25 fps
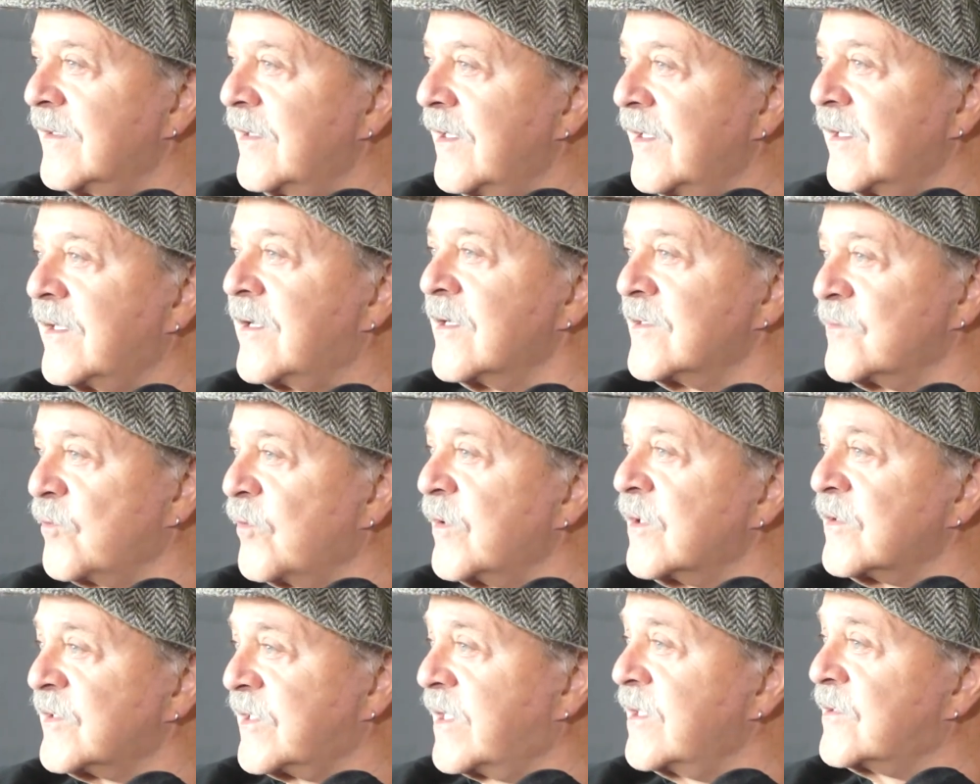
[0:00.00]
because uh,
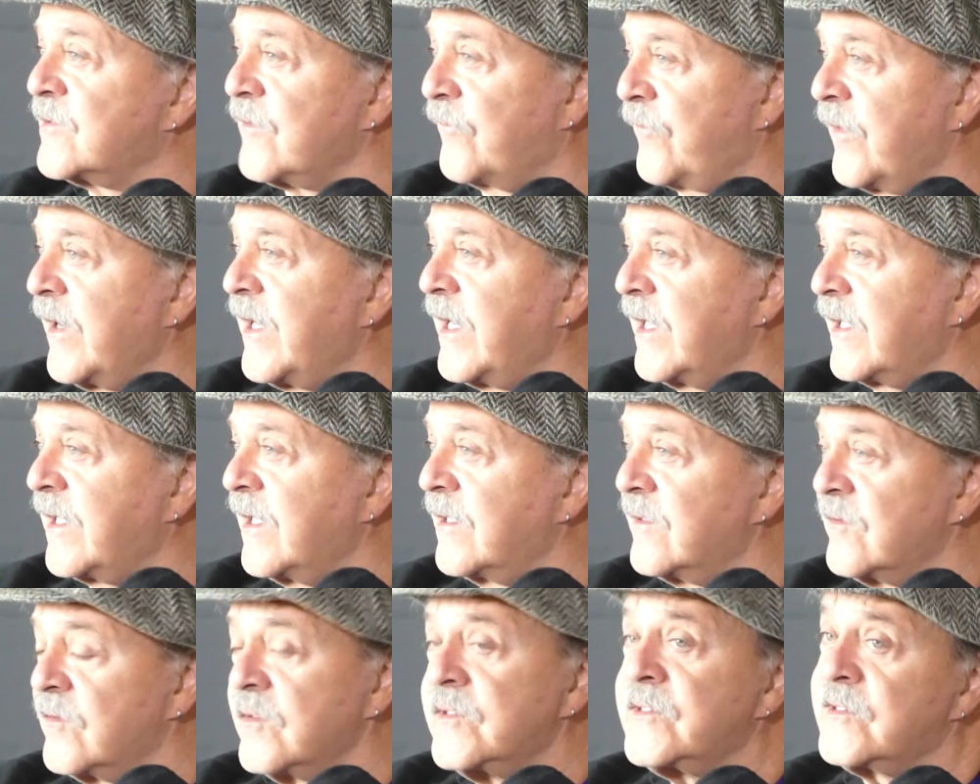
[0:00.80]
we're schizophrenic,
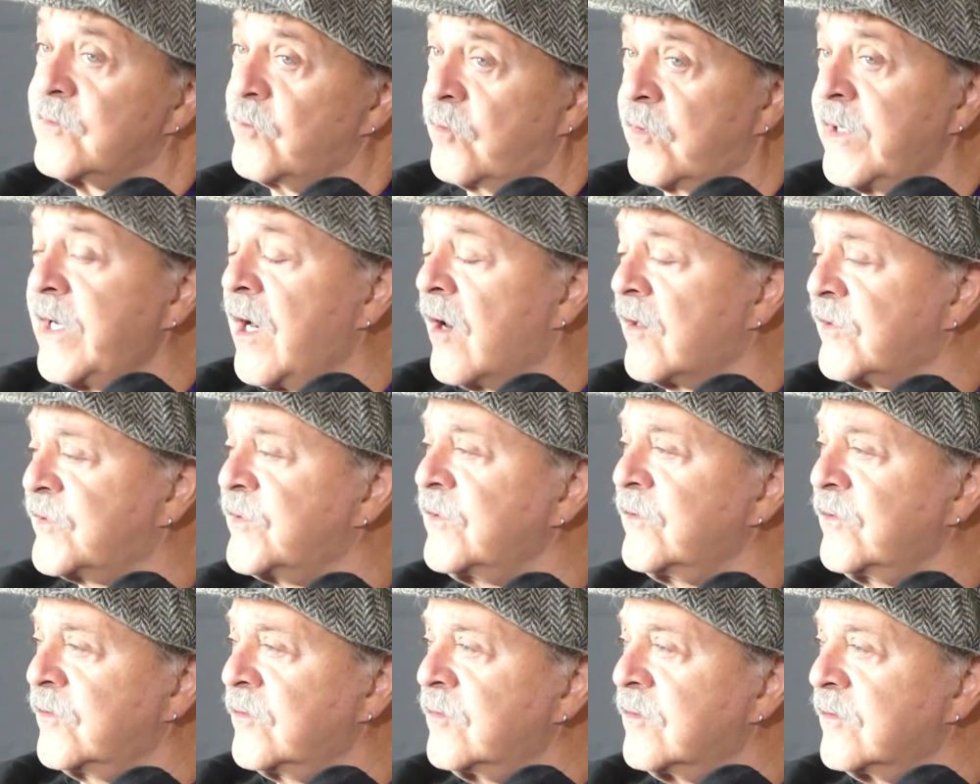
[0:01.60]
and we are
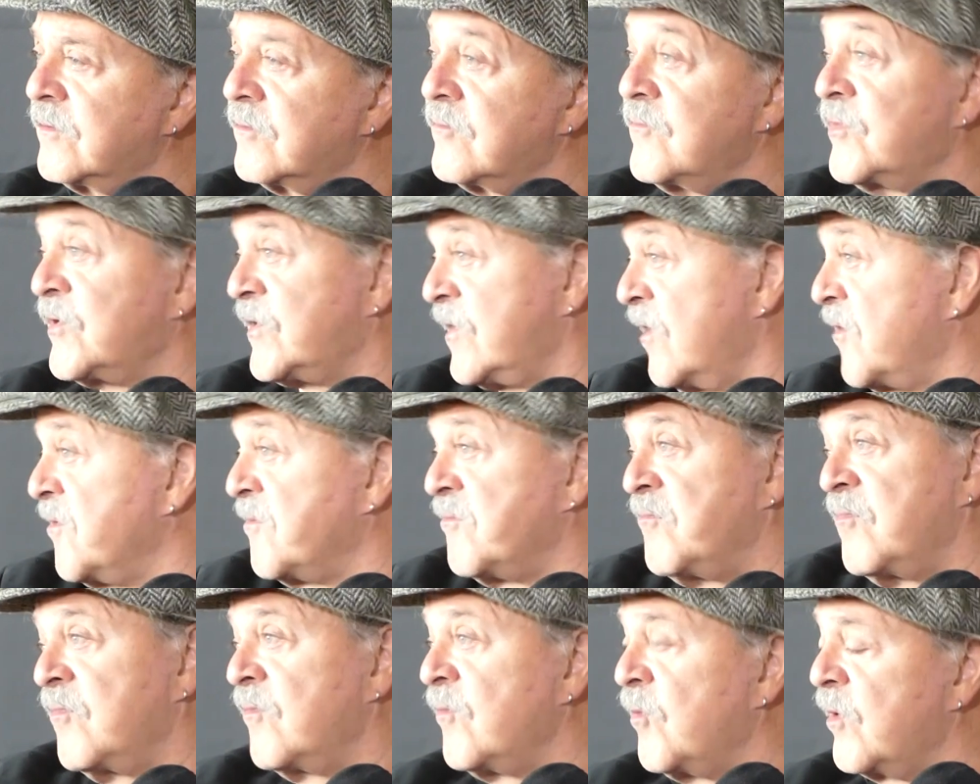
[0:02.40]
too.
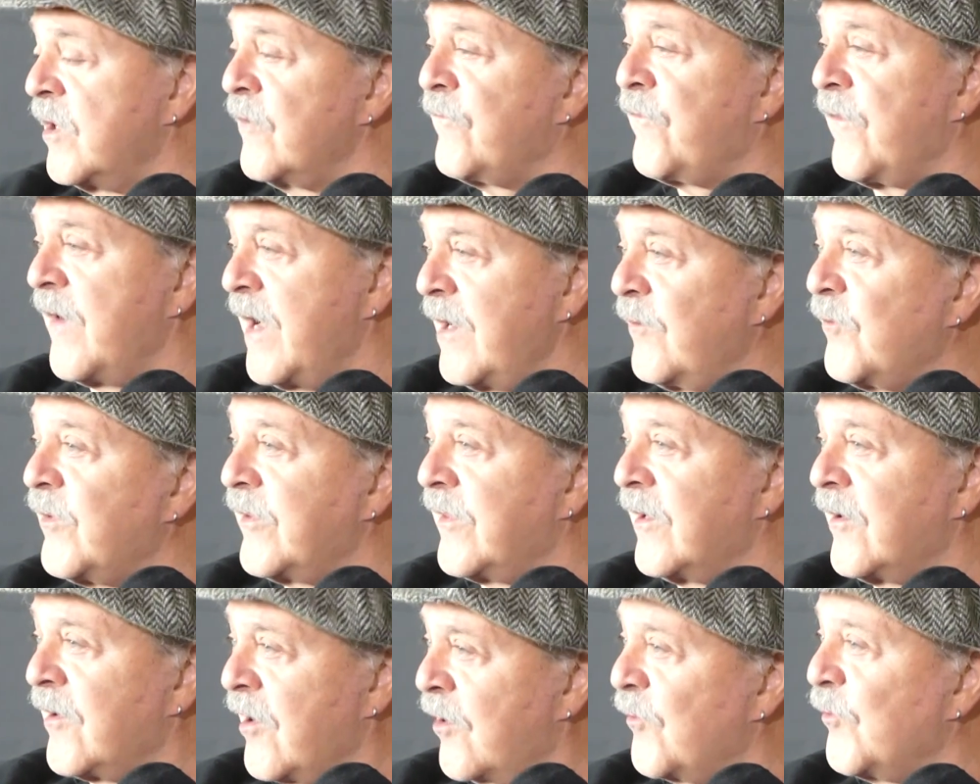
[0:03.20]
So we're fine
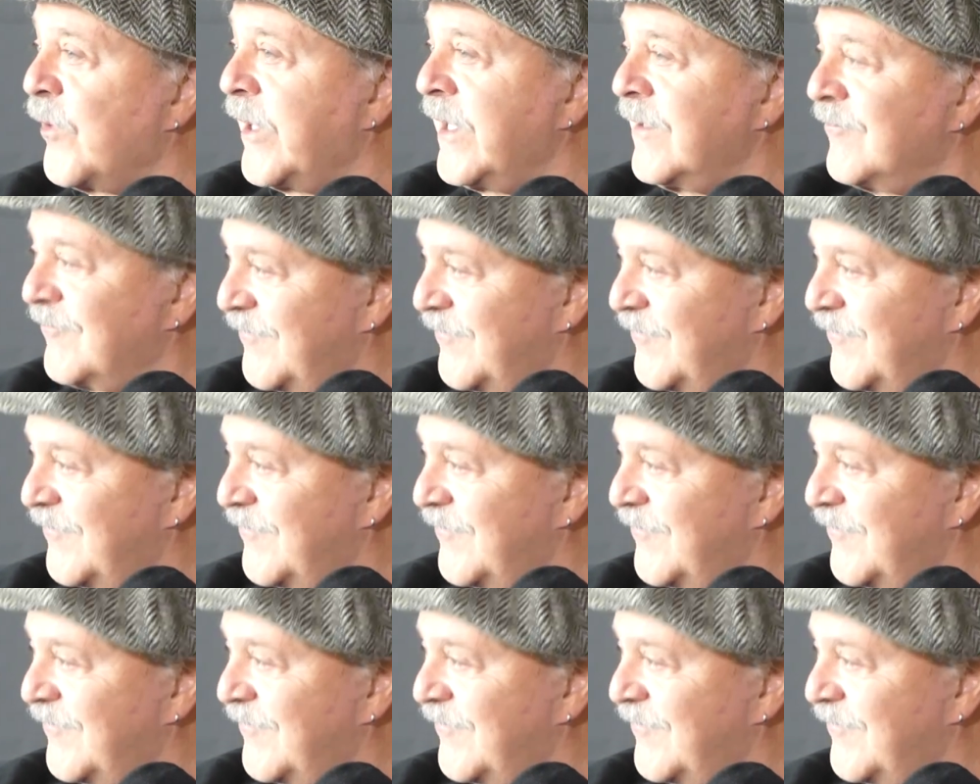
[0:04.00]
with it, aren't we?